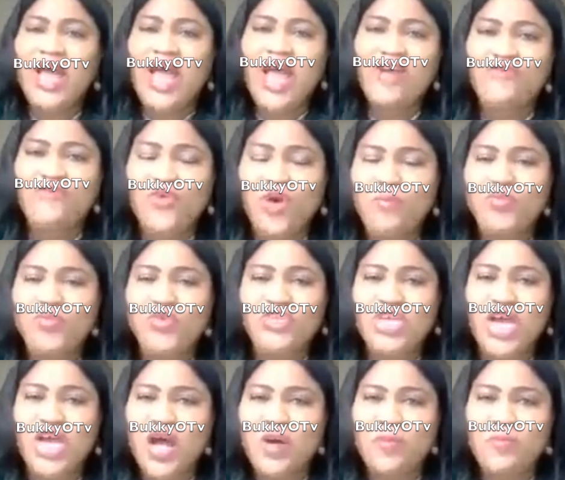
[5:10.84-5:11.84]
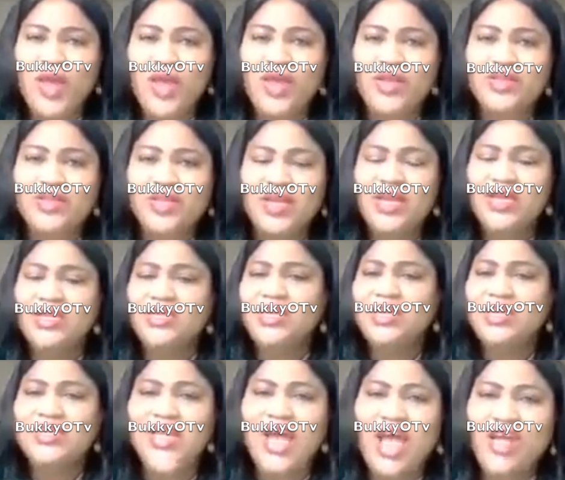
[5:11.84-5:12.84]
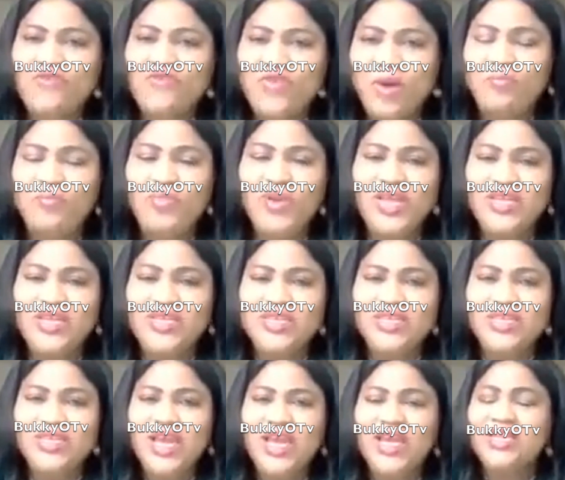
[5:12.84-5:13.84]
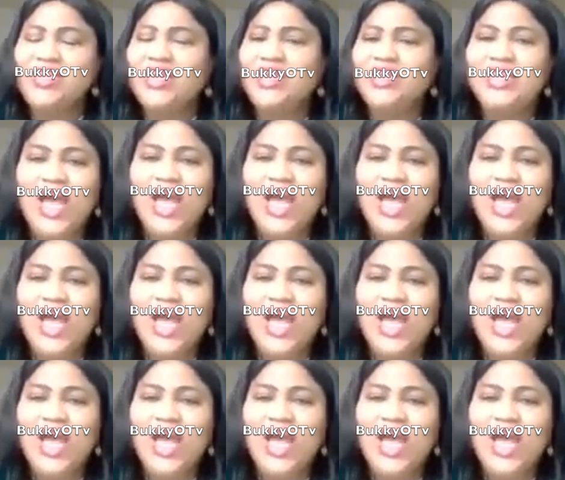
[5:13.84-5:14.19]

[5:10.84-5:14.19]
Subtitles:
They die from childbirth, they die from bleeding,